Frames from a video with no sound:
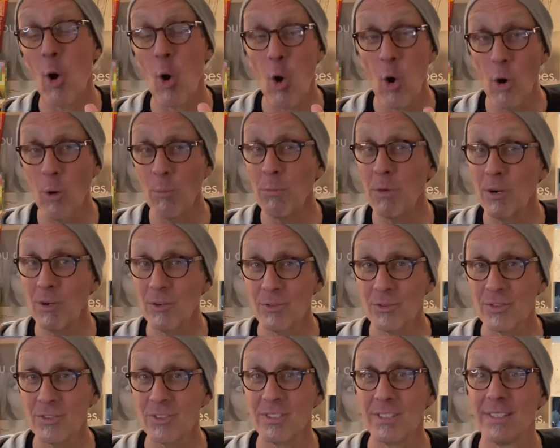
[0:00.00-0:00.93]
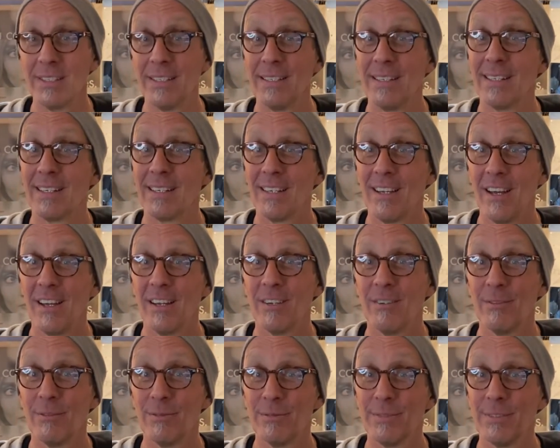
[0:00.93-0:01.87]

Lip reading: almost kind of